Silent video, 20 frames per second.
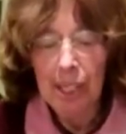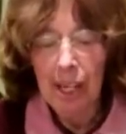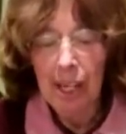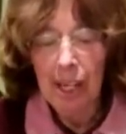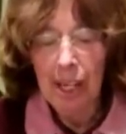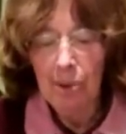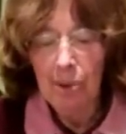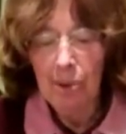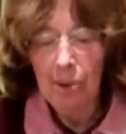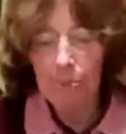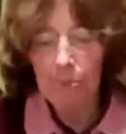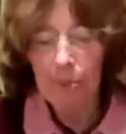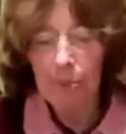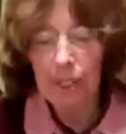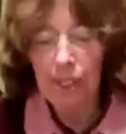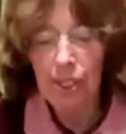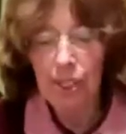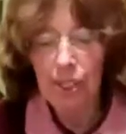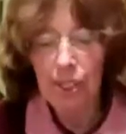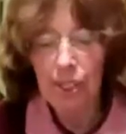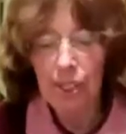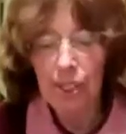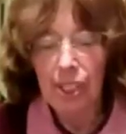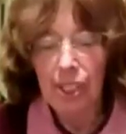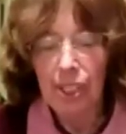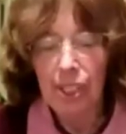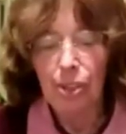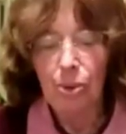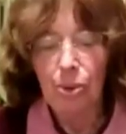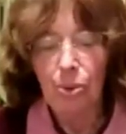Talmud, it says,
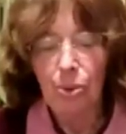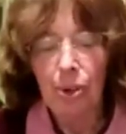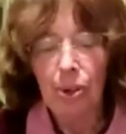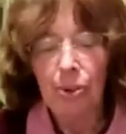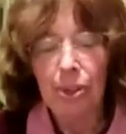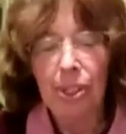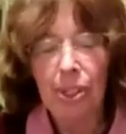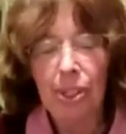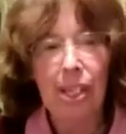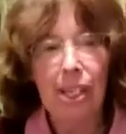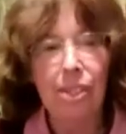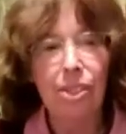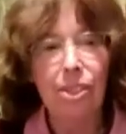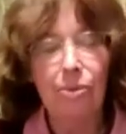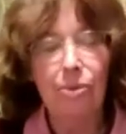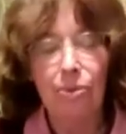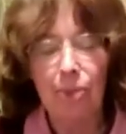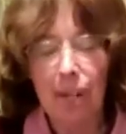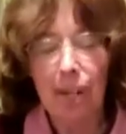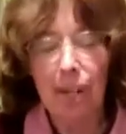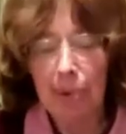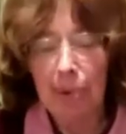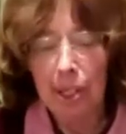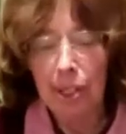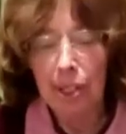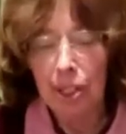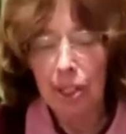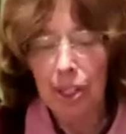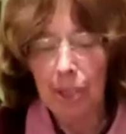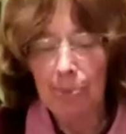all the days of Rabbi
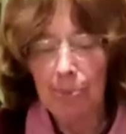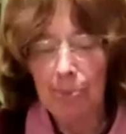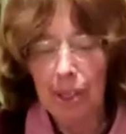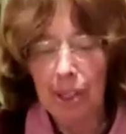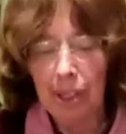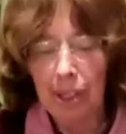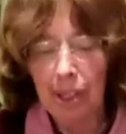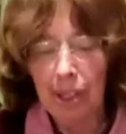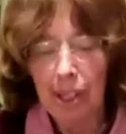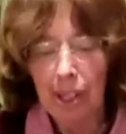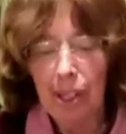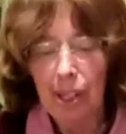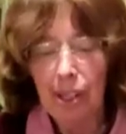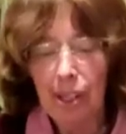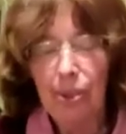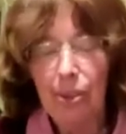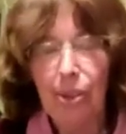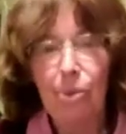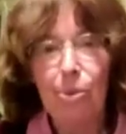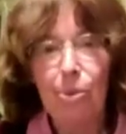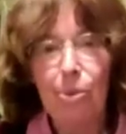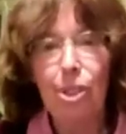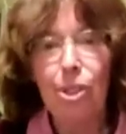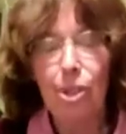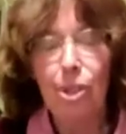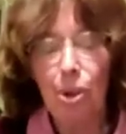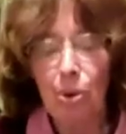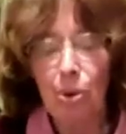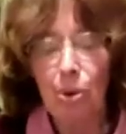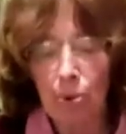Shimon, there was
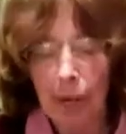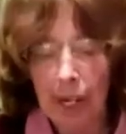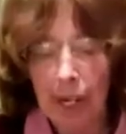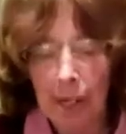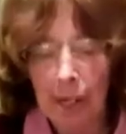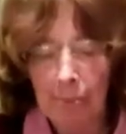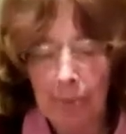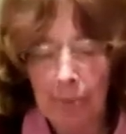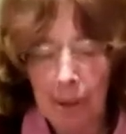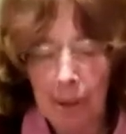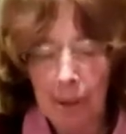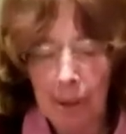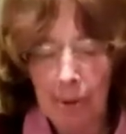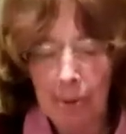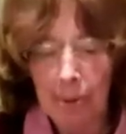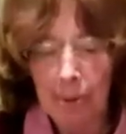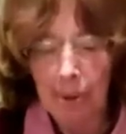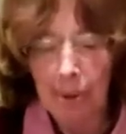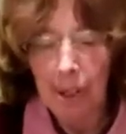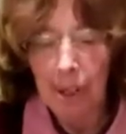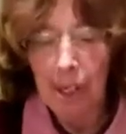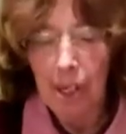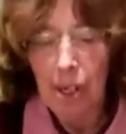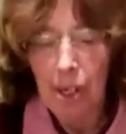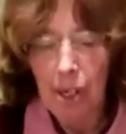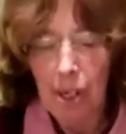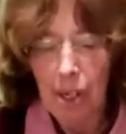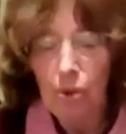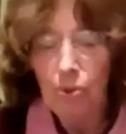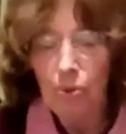no rainbow.
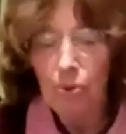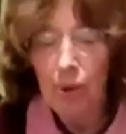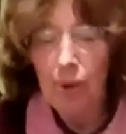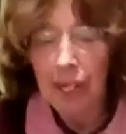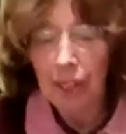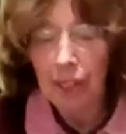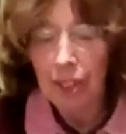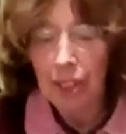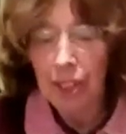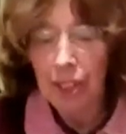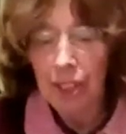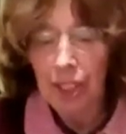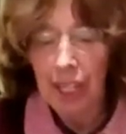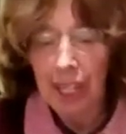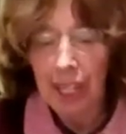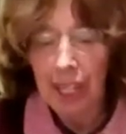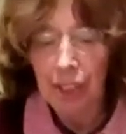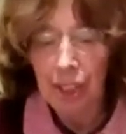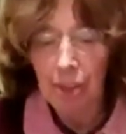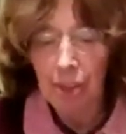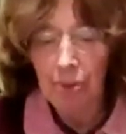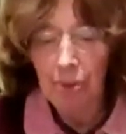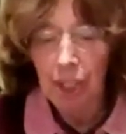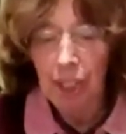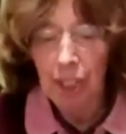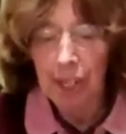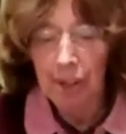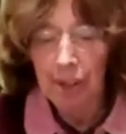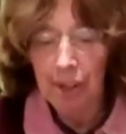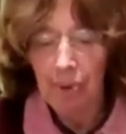Rashi says there were
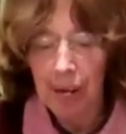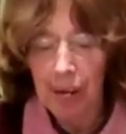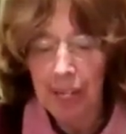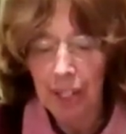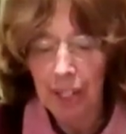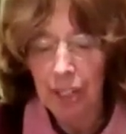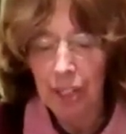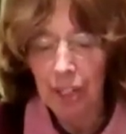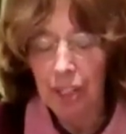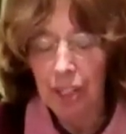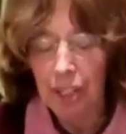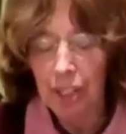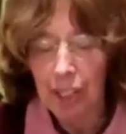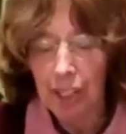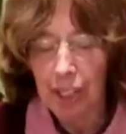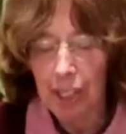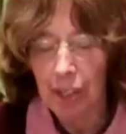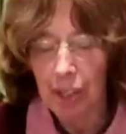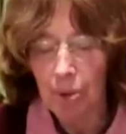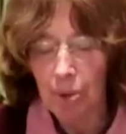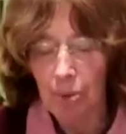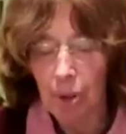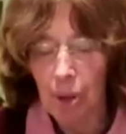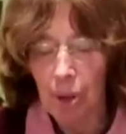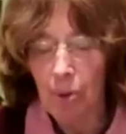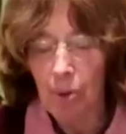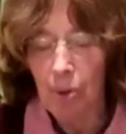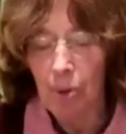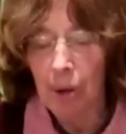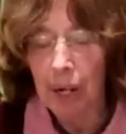generations that didn't
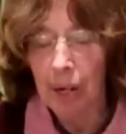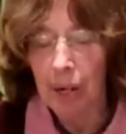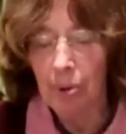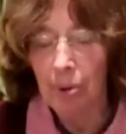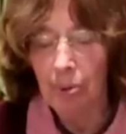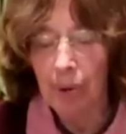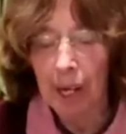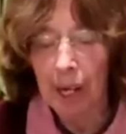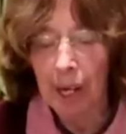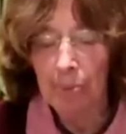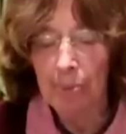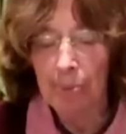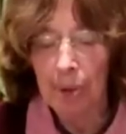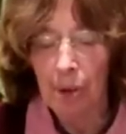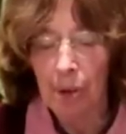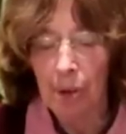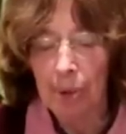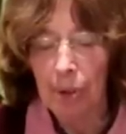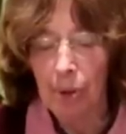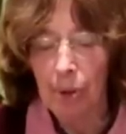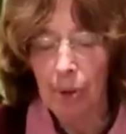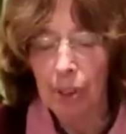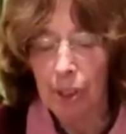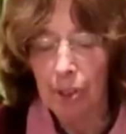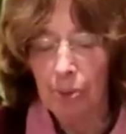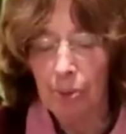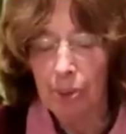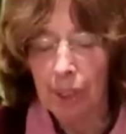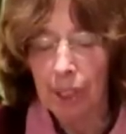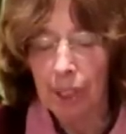require a rainbow because there
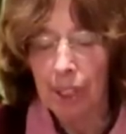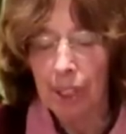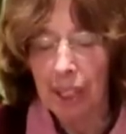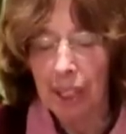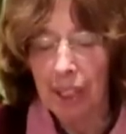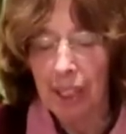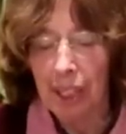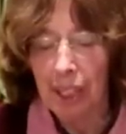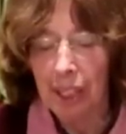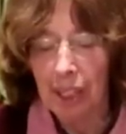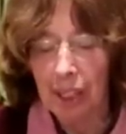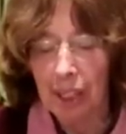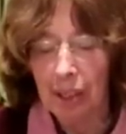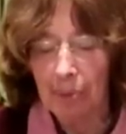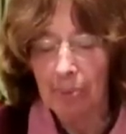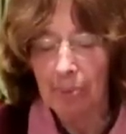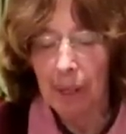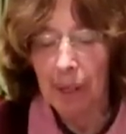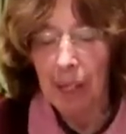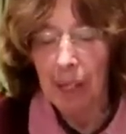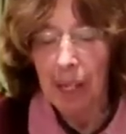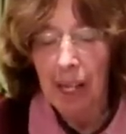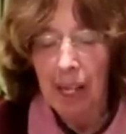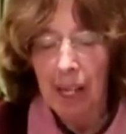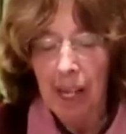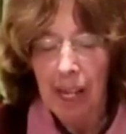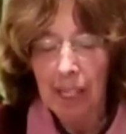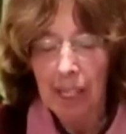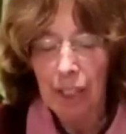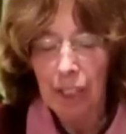were tzaddikim,
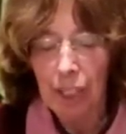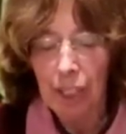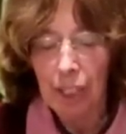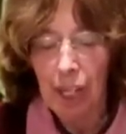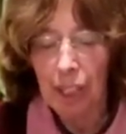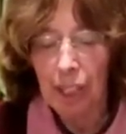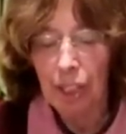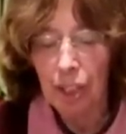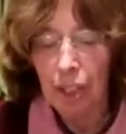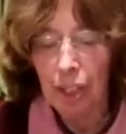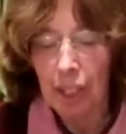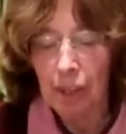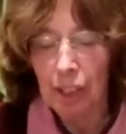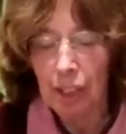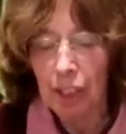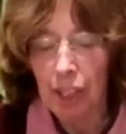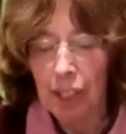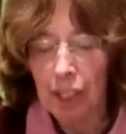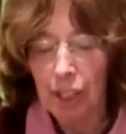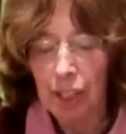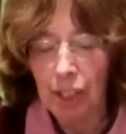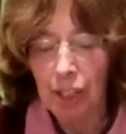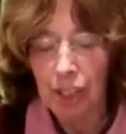and such as the